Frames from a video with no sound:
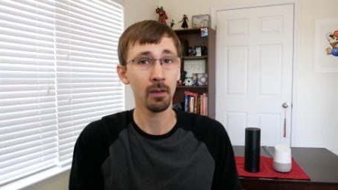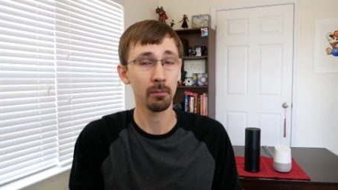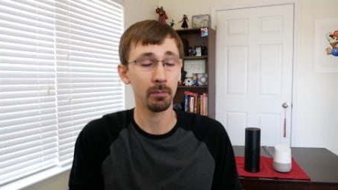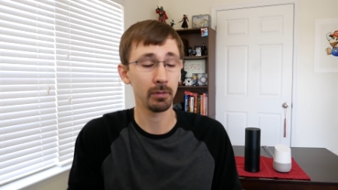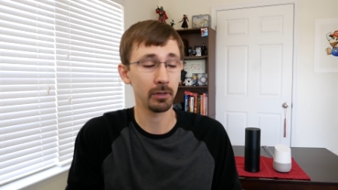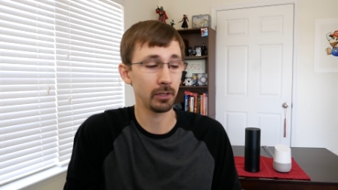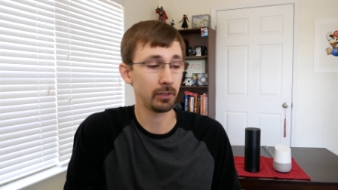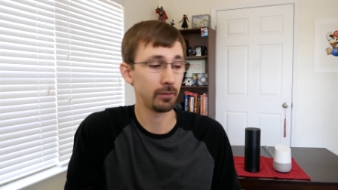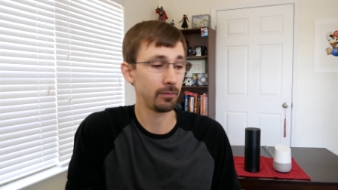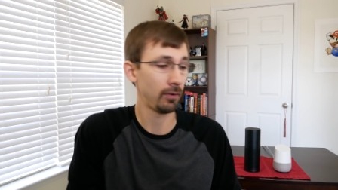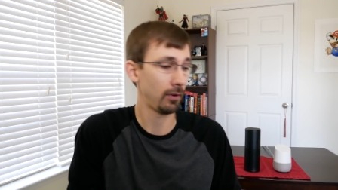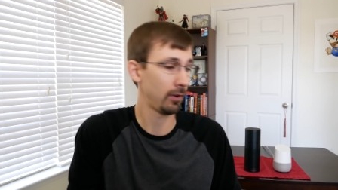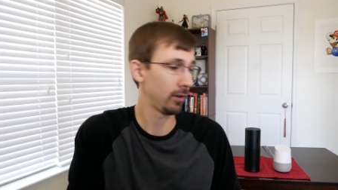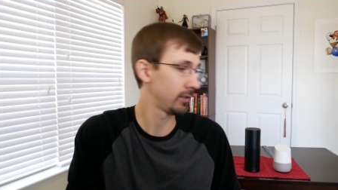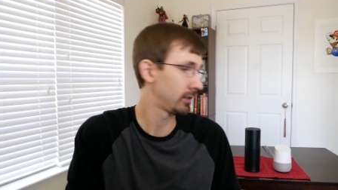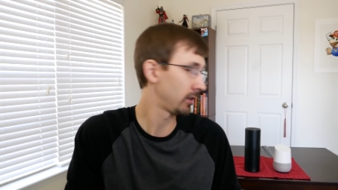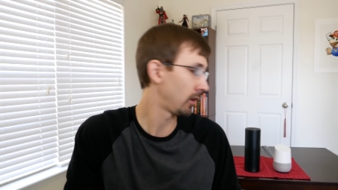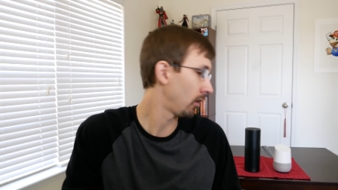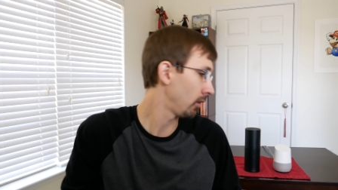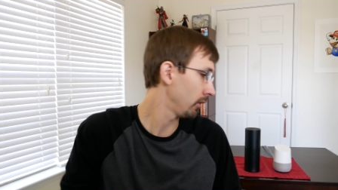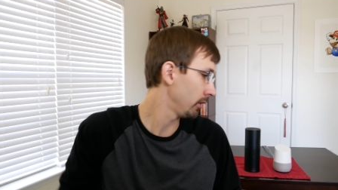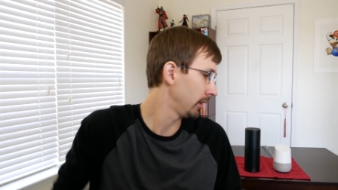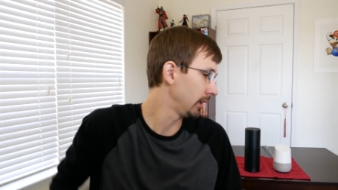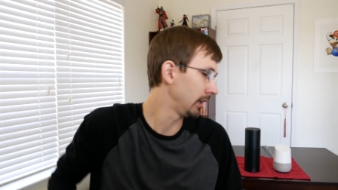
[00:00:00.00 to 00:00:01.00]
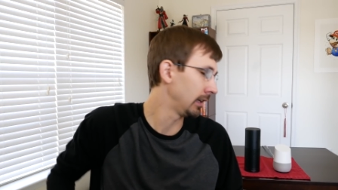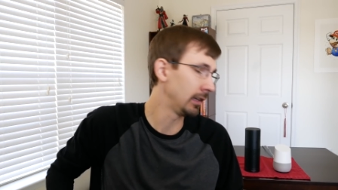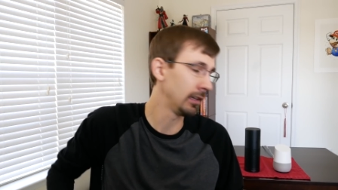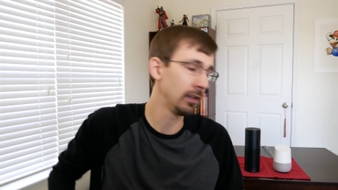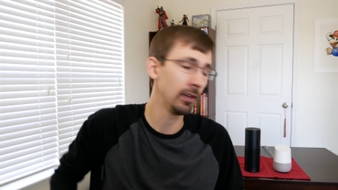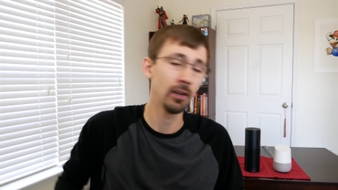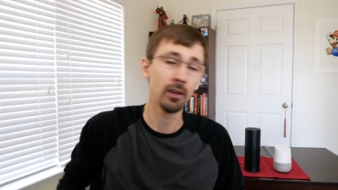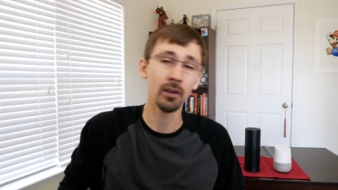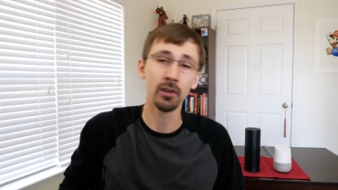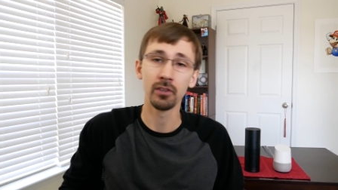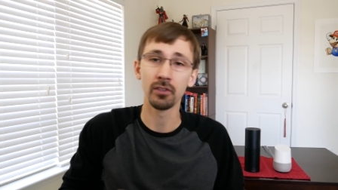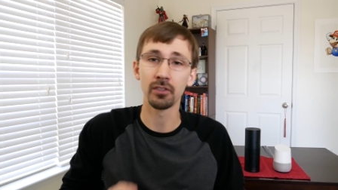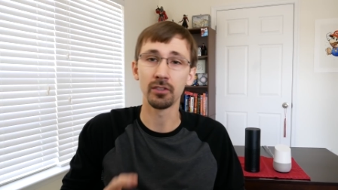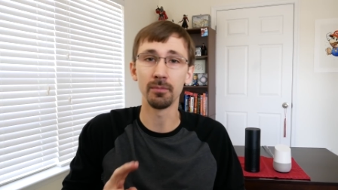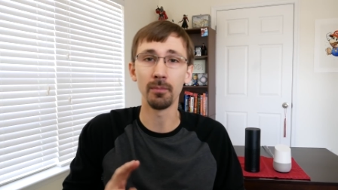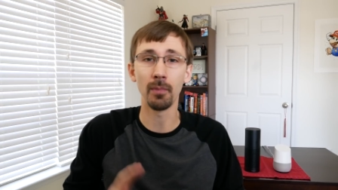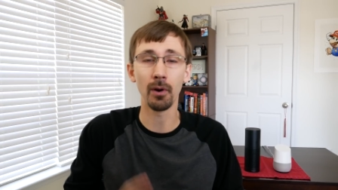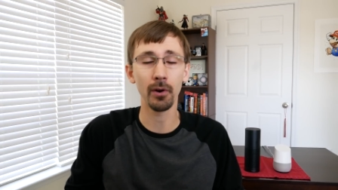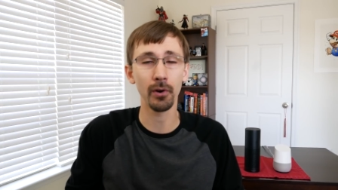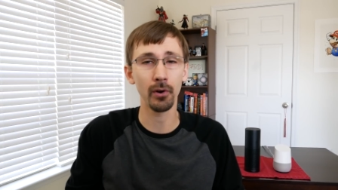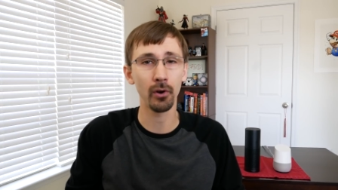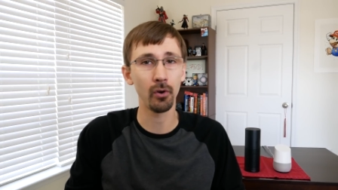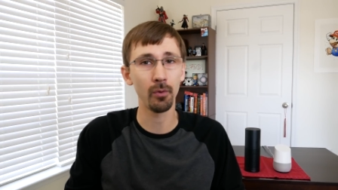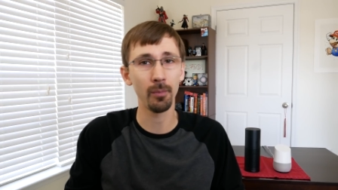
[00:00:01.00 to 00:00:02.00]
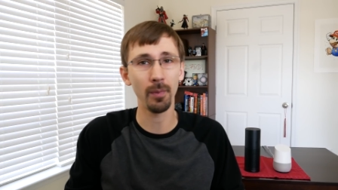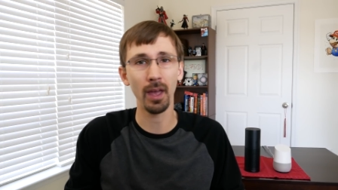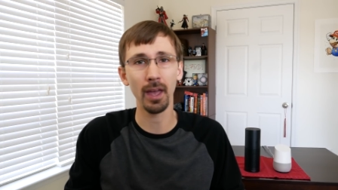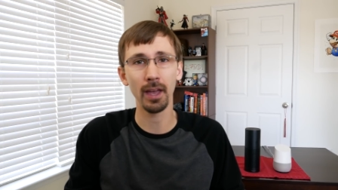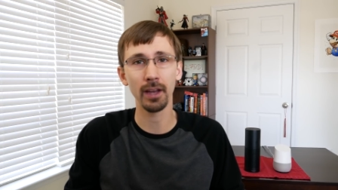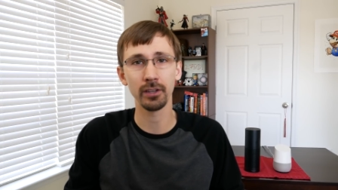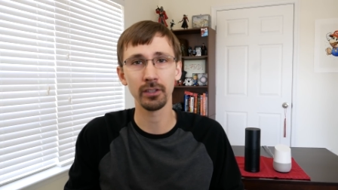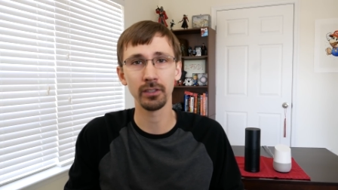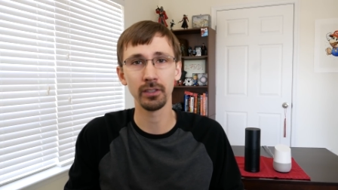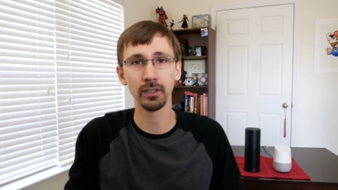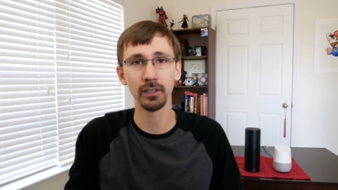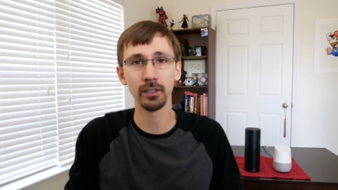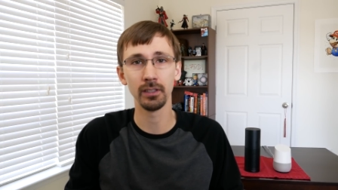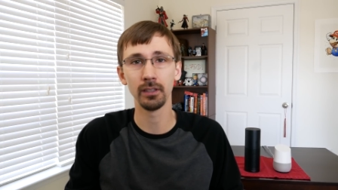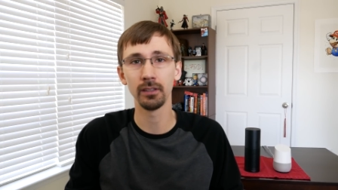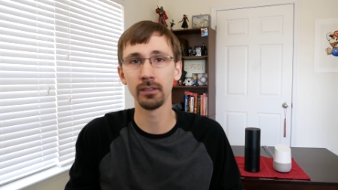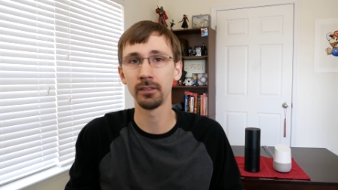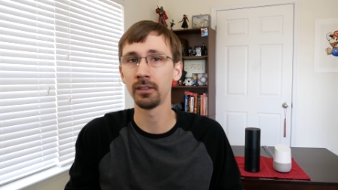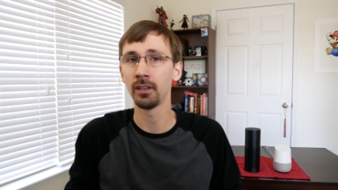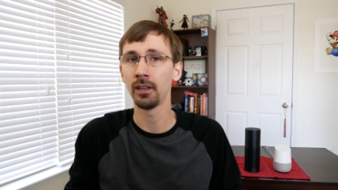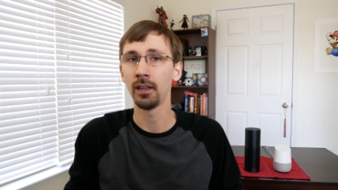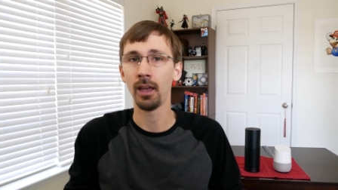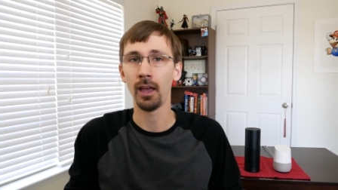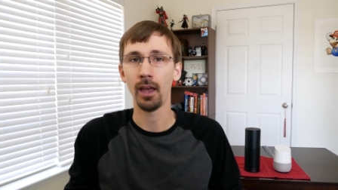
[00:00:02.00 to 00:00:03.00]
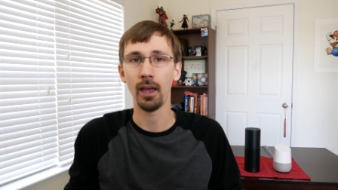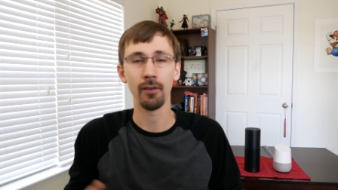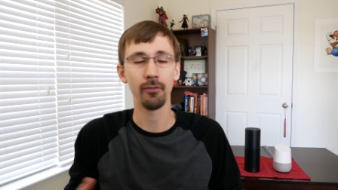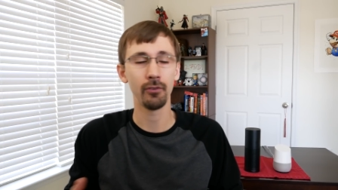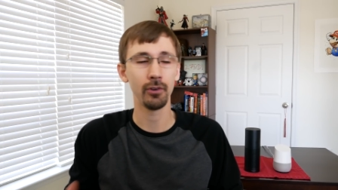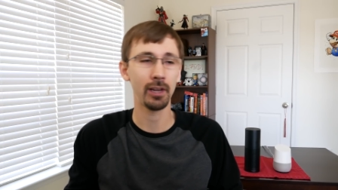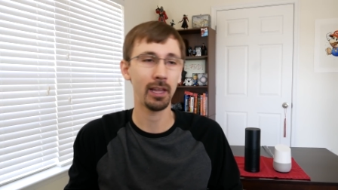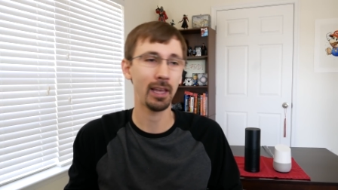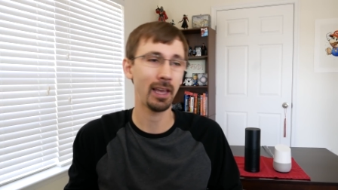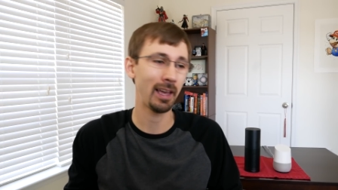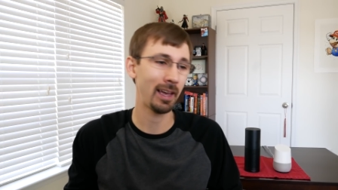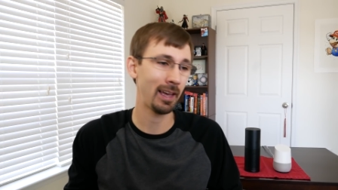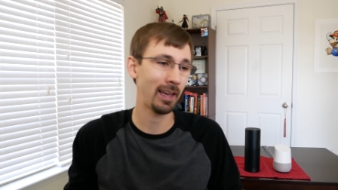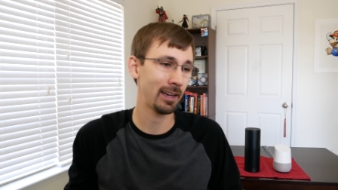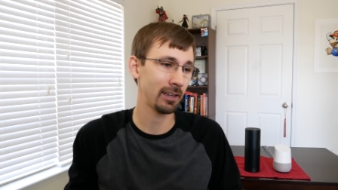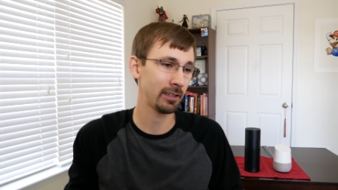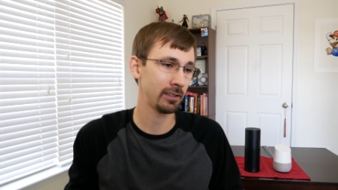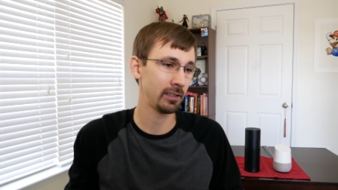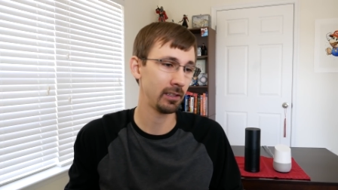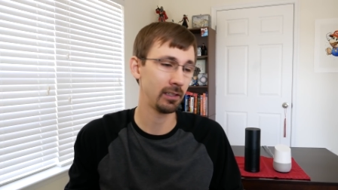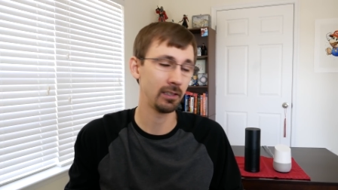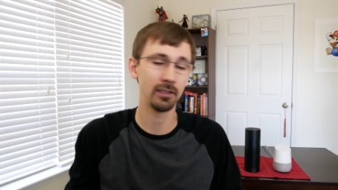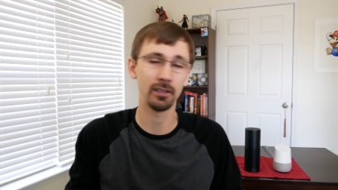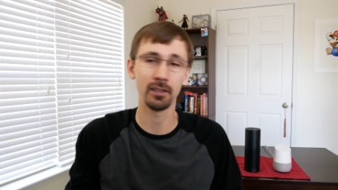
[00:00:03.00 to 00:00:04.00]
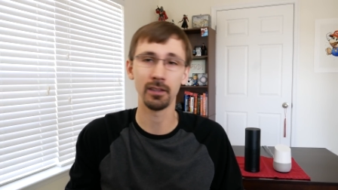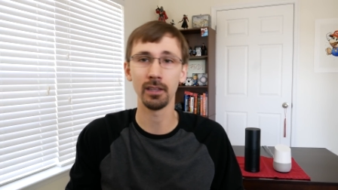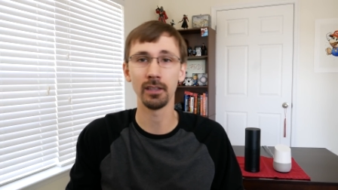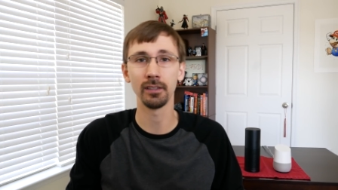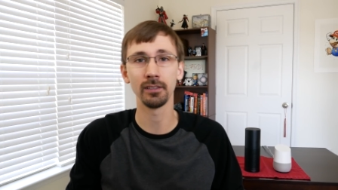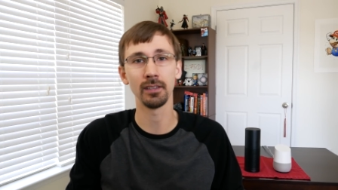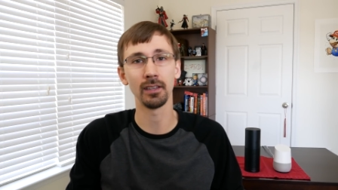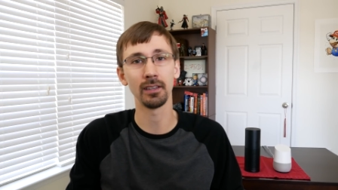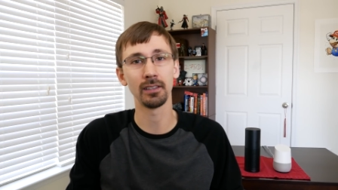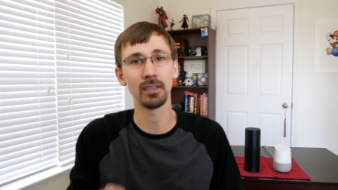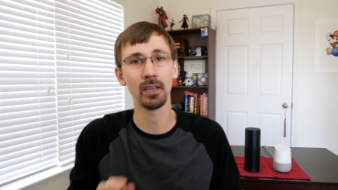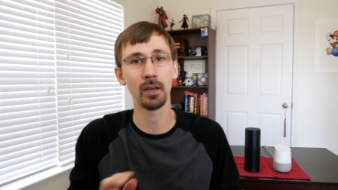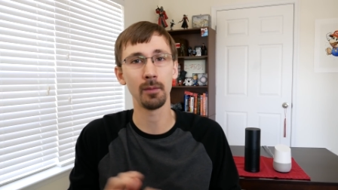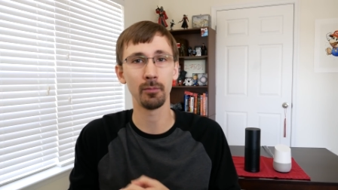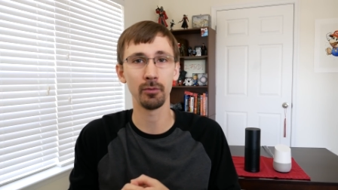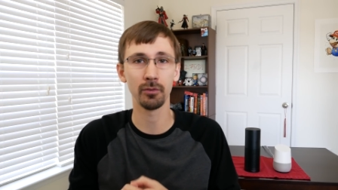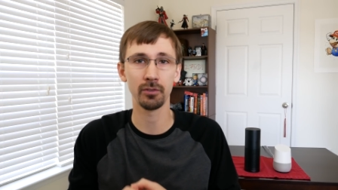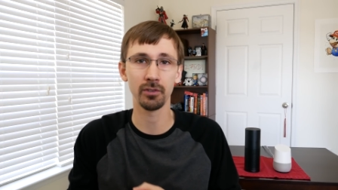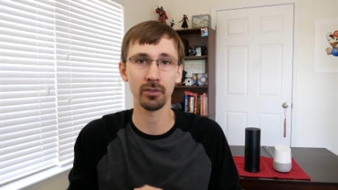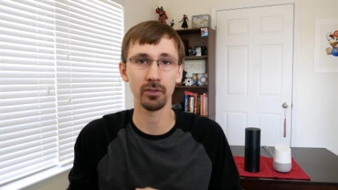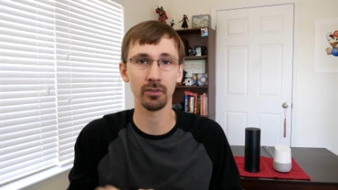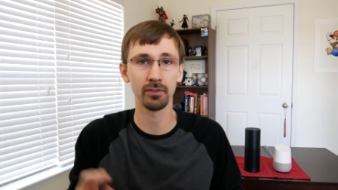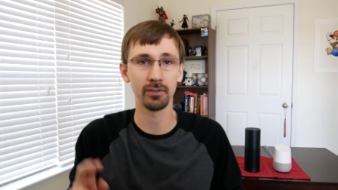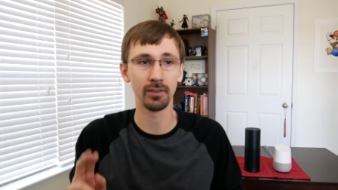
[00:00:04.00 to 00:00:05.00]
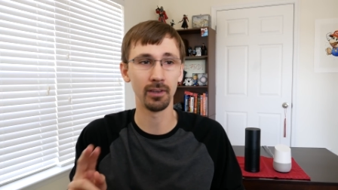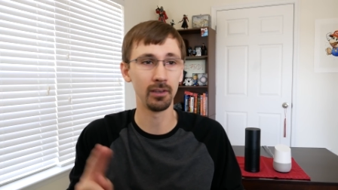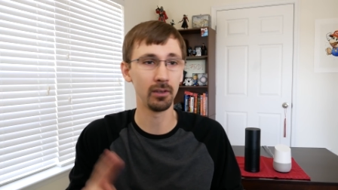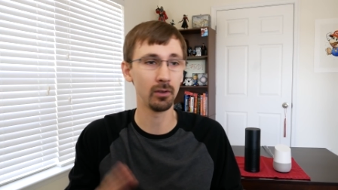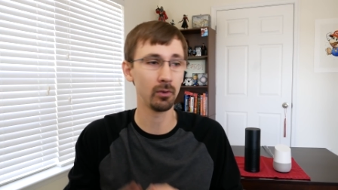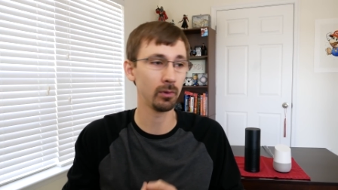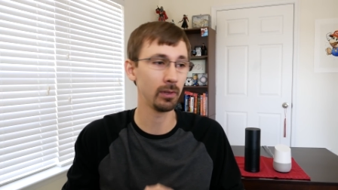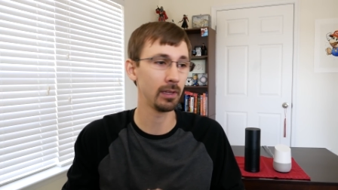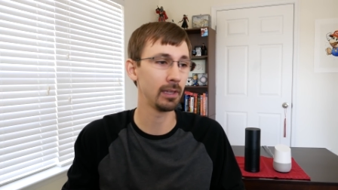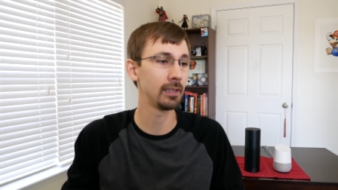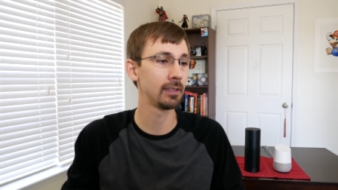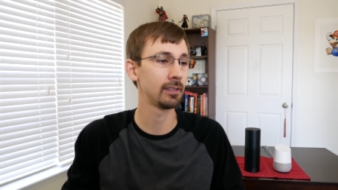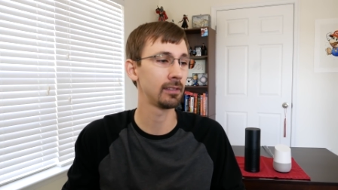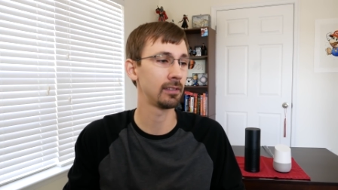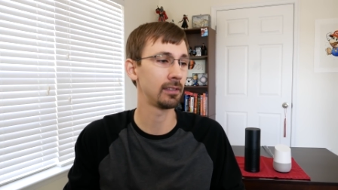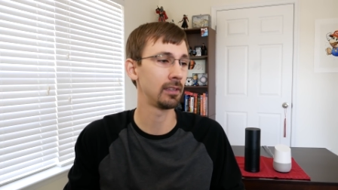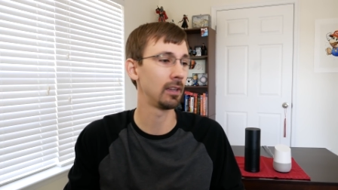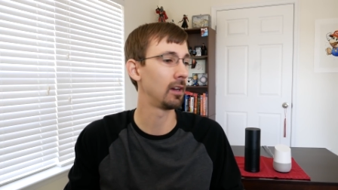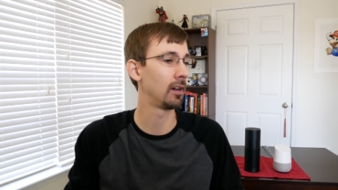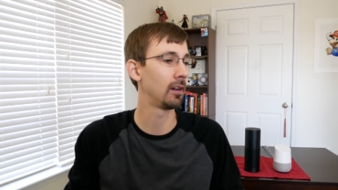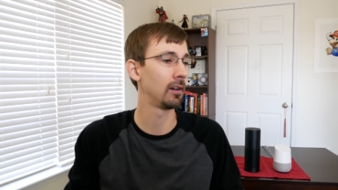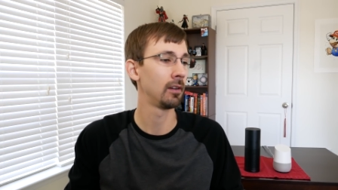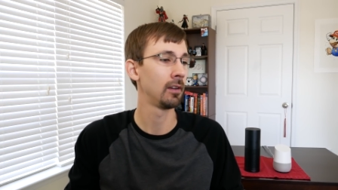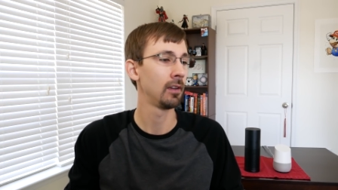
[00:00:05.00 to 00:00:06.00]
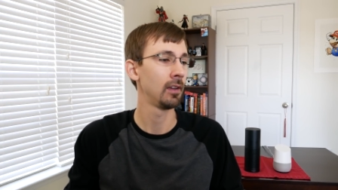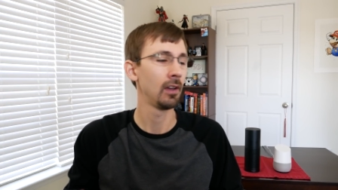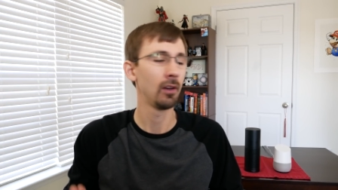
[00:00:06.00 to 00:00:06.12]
but as far as all the smart home actions, everyday actions, things like temperatures, to-do lists, uh,